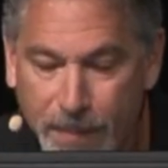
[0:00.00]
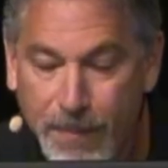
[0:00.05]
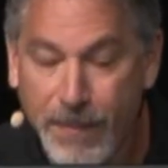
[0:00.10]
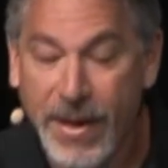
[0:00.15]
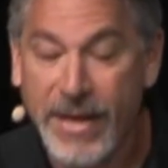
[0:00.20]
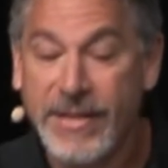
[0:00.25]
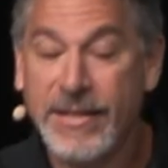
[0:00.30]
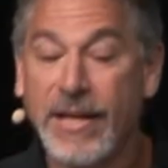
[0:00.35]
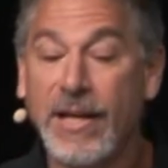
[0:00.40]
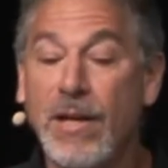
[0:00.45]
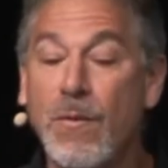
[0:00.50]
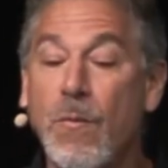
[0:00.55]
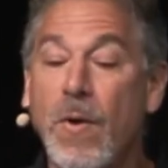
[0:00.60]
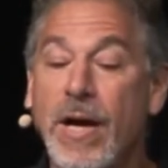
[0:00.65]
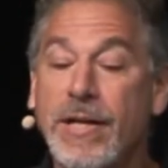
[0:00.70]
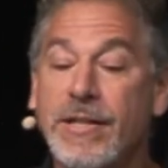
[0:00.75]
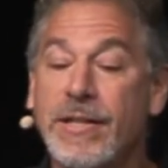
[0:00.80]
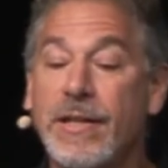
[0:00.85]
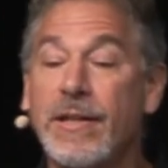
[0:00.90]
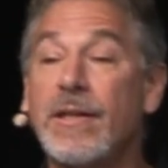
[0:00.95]
basically
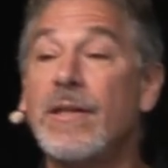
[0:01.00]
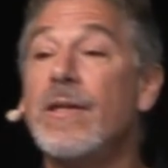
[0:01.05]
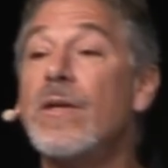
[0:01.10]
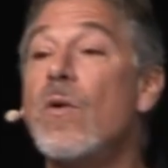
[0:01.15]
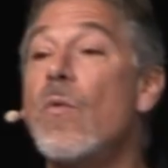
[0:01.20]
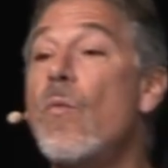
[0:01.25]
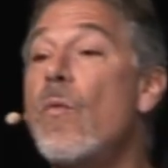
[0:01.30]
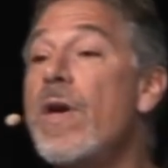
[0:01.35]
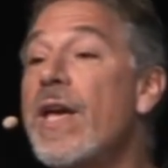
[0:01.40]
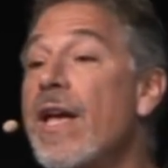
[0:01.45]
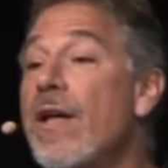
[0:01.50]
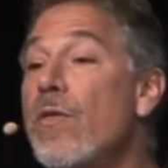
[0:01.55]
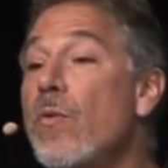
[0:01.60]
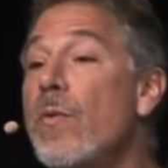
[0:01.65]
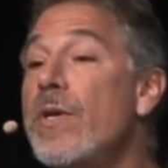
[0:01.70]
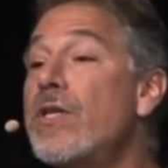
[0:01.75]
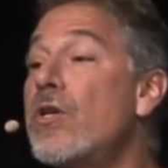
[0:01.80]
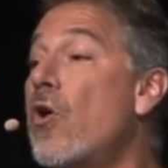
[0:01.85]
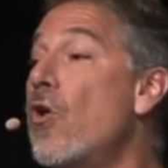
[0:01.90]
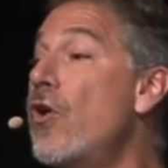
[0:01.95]
what we can
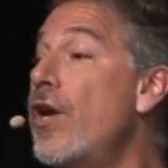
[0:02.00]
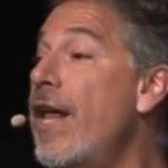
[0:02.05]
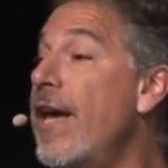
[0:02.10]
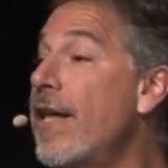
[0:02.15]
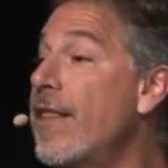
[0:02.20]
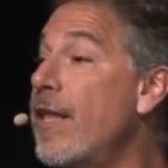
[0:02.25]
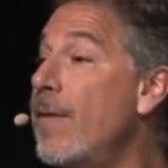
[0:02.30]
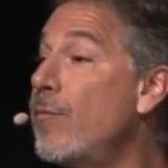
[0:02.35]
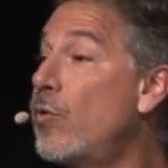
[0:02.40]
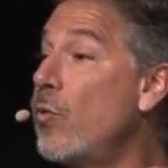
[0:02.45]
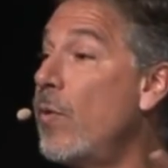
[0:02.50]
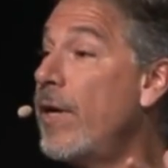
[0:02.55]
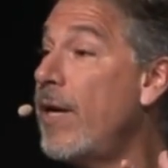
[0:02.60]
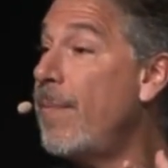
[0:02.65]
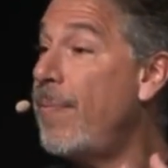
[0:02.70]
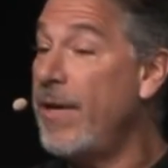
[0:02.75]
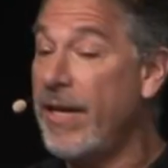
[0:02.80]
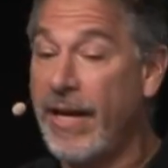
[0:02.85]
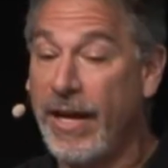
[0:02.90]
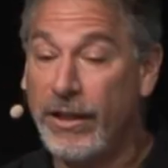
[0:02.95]
do is connect them to an
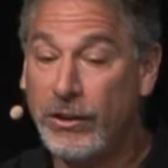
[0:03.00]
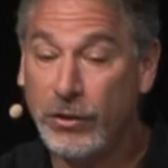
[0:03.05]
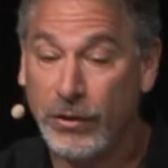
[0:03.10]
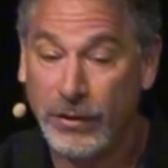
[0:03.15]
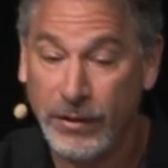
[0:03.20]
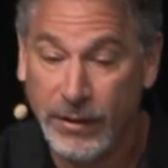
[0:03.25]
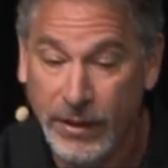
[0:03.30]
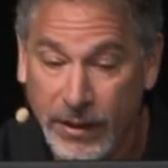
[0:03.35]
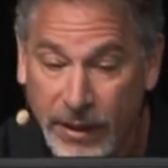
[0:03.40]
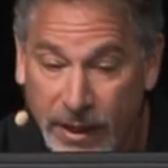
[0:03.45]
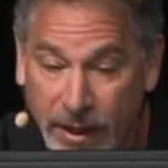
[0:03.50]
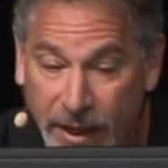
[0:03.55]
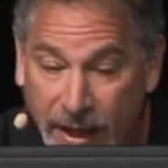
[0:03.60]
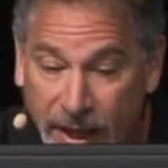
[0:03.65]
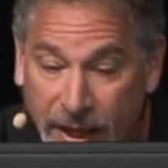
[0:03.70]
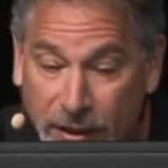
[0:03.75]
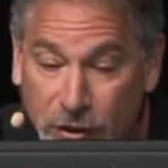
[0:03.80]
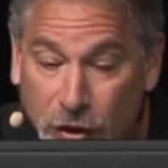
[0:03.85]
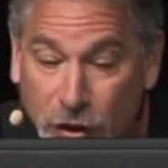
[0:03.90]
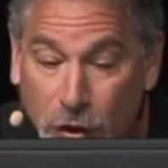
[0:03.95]
application
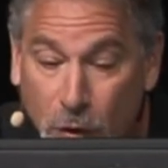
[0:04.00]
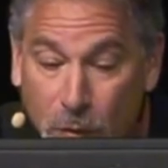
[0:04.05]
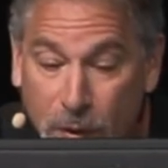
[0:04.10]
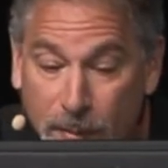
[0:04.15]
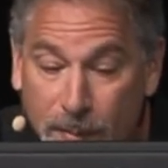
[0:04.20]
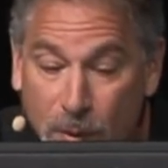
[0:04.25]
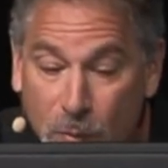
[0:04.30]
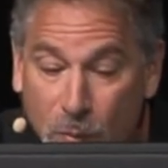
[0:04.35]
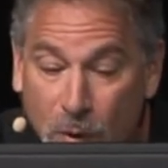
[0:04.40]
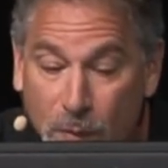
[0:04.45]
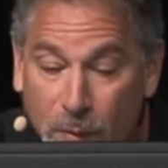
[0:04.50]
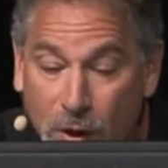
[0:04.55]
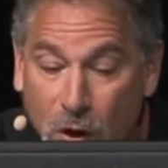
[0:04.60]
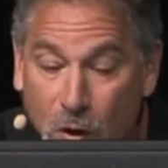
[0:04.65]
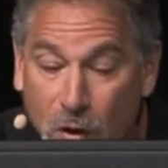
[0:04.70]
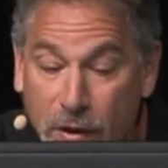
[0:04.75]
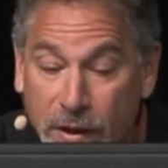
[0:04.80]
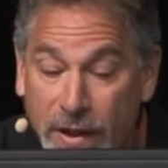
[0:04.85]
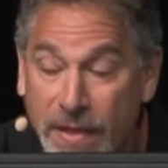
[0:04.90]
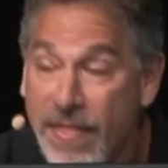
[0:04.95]
and show them in what we
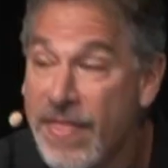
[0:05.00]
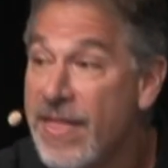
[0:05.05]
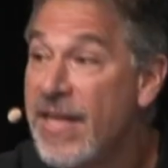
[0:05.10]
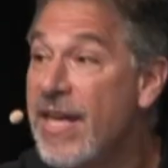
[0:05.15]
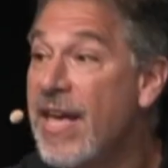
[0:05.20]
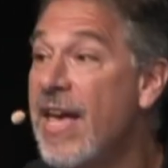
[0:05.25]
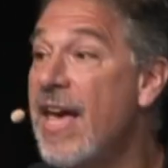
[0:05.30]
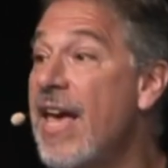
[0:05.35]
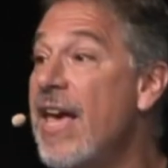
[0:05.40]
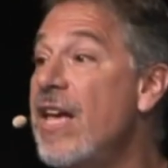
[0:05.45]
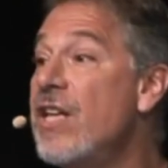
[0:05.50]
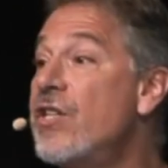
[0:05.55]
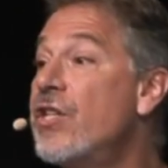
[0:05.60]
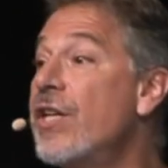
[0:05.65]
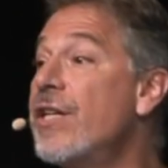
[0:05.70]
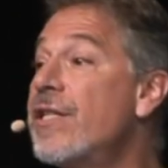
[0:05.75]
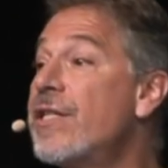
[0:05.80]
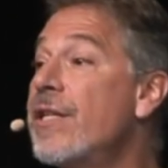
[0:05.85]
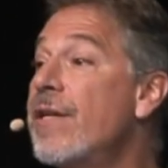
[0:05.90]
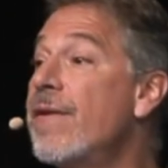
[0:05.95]
call the
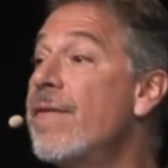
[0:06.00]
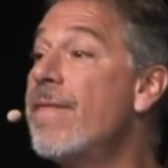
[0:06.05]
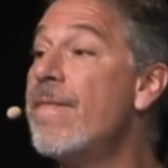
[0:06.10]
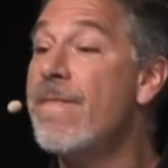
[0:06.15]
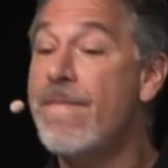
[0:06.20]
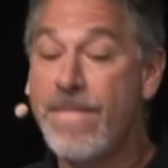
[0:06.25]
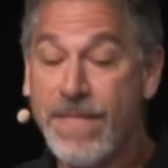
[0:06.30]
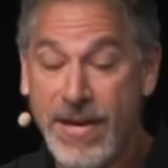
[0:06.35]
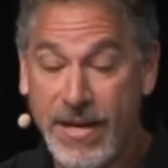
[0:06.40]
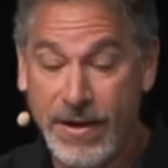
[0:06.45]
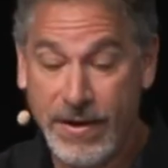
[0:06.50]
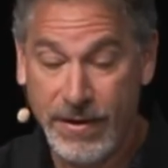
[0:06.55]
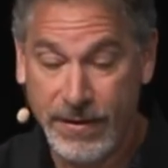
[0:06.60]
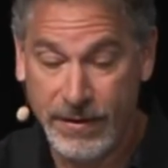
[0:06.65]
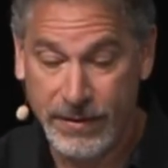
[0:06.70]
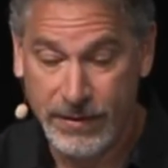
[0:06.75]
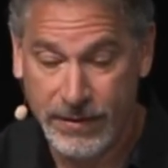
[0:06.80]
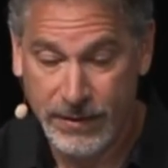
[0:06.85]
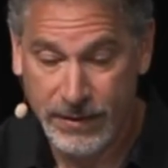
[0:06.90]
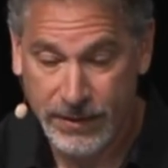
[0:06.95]
agent feed.
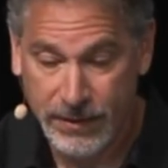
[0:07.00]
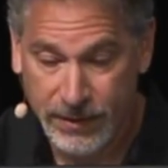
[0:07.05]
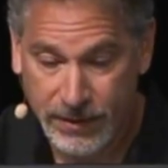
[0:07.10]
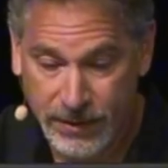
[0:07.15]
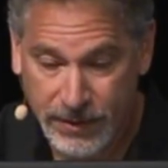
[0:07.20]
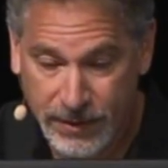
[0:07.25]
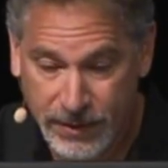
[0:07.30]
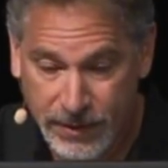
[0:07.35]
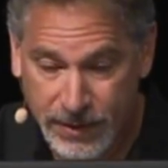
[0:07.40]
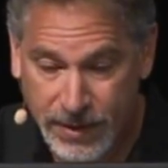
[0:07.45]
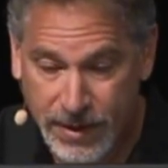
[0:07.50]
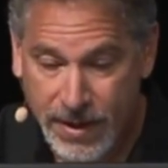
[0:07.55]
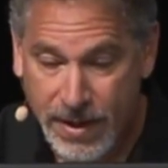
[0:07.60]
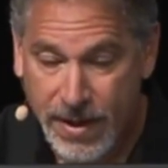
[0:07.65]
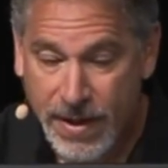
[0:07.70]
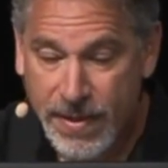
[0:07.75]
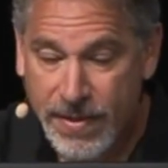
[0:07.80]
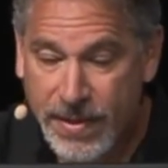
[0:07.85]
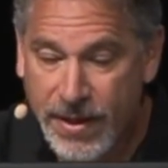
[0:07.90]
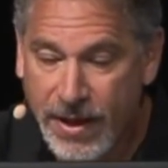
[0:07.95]

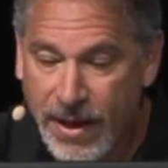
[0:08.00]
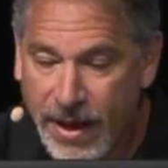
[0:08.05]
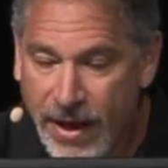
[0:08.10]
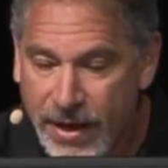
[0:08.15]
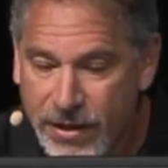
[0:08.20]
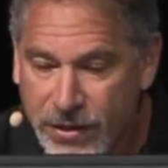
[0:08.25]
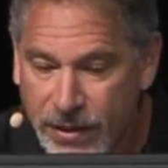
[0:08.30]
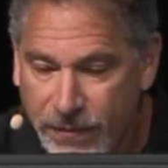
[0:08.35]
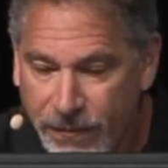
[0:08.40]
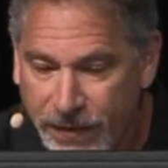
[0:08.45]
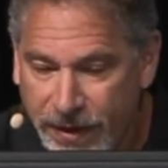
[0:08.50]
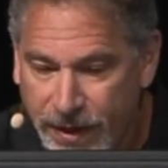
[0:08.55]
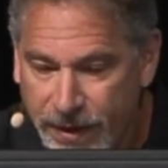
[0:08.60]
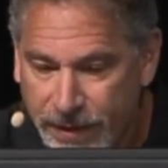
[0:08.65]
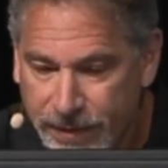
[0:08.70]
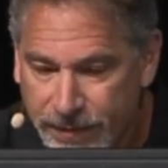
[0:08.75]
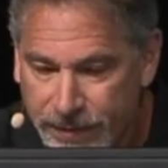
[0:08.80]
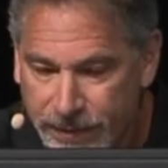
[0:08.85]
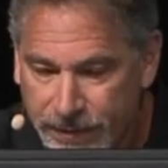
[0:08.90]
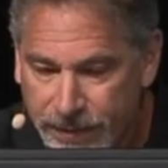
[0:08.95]
The agent
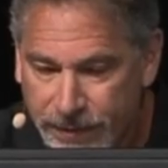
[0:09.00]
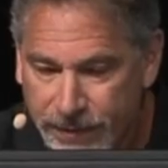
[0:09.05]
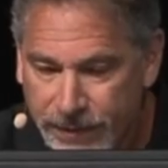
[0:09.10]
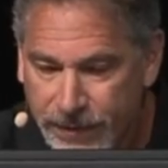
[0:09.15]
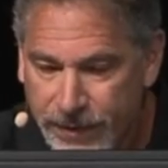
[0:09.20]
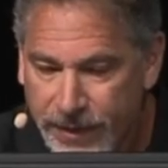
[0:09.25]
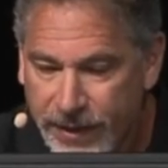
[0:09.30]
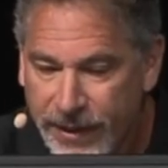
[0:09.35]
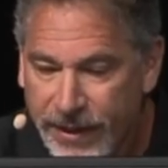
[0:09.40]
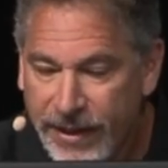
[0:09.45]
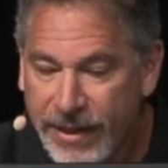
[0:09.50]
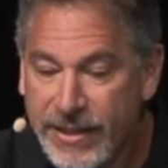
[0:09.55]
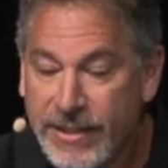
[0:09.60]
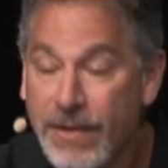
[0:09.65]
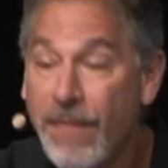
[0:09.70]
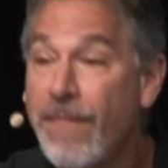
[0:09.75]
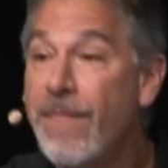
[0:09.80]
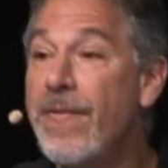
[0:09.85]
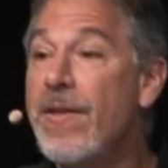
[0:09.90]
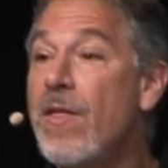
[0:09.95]
feed
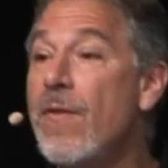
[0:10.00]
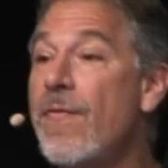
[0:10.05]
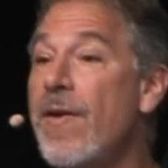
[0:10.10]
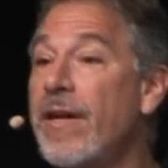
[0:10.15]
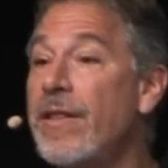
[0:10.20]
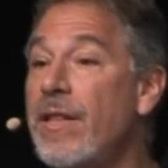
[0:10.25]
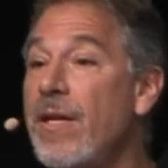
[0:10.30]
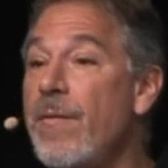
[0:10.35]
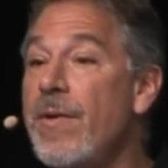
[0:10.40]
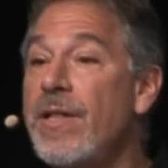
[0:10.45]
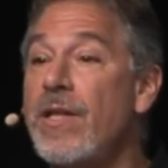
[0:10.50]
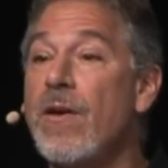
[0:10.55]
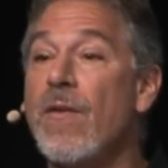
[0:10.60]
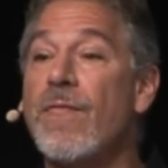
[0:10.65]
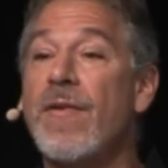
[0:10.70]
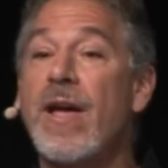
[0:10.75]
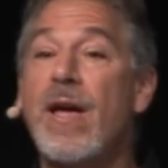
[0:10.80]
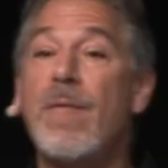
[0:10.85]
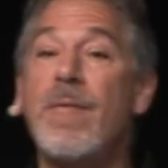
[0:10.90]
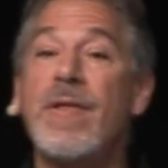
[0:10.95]
is a feed of activity
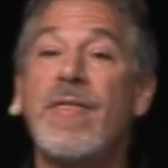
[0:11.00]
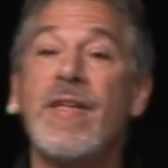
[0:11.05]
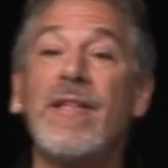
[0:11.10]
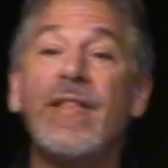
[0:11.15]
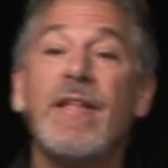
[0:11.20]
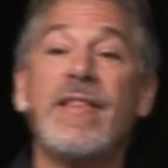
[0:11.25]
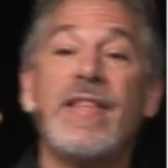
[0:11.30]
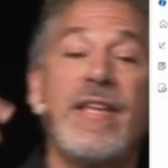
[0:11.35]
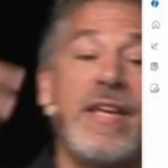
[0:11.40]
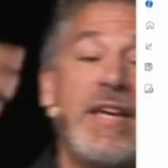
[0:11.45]
of everything that